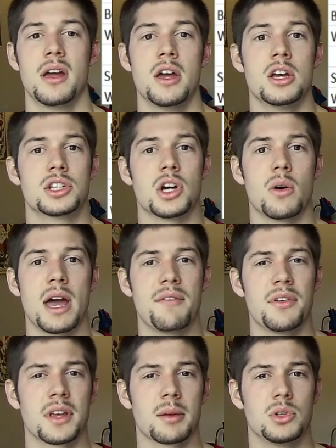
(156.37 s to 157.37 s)
So
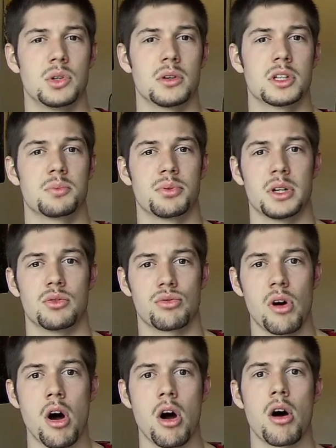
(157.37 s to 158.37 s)
everything I'm doing is pretty
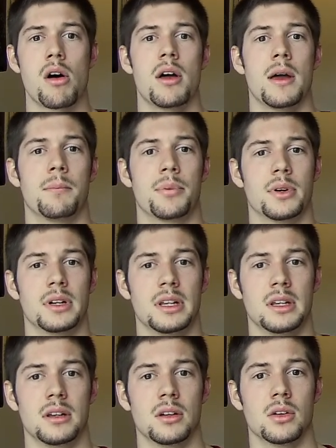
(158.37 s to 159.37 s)
raw,
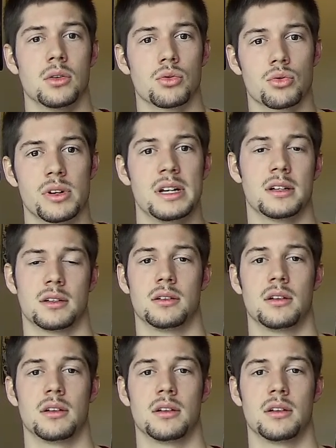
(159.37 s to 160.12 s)
pretty real.